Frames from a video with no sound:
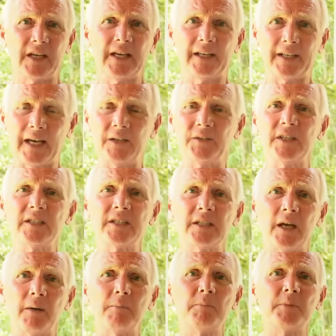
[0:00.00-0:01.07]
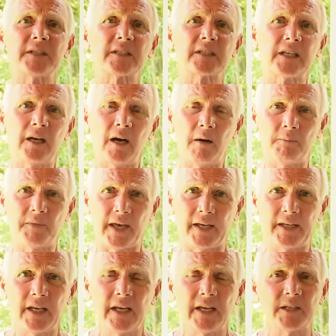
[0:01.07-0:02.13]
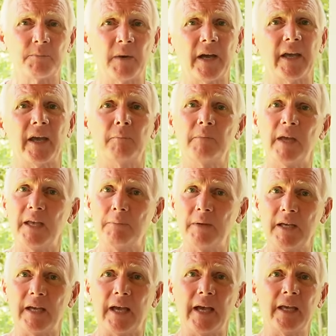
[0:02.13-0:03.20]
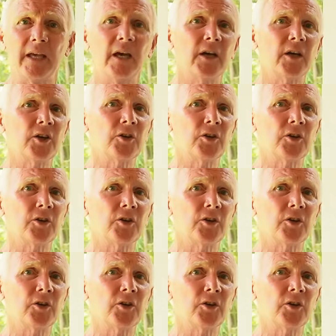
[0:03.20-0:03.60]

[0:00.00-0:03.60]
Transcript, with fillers: And how these numbers come then is by maybe a,